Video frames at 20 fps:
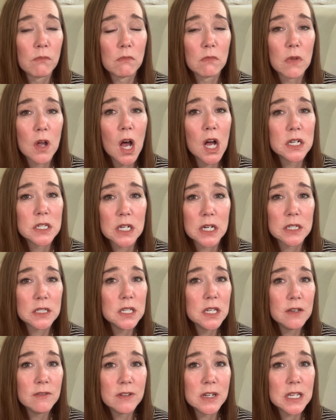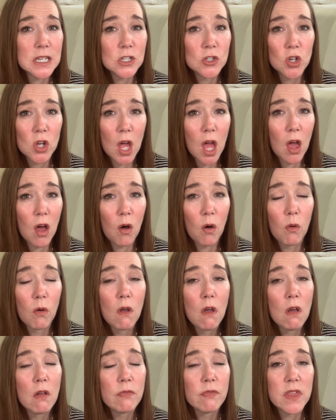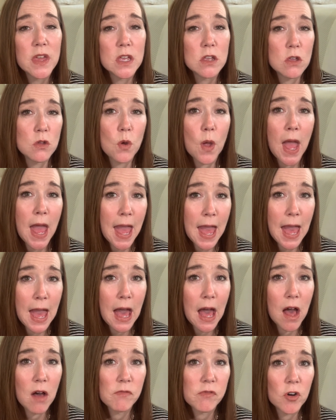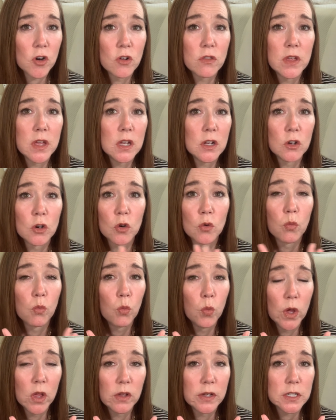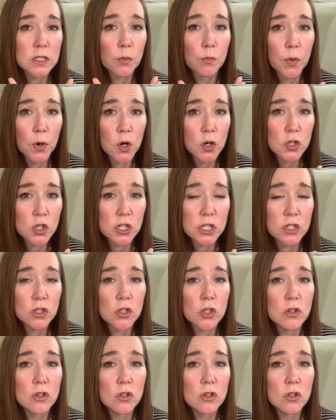conductivity gel that you have or that you're willing to purchase.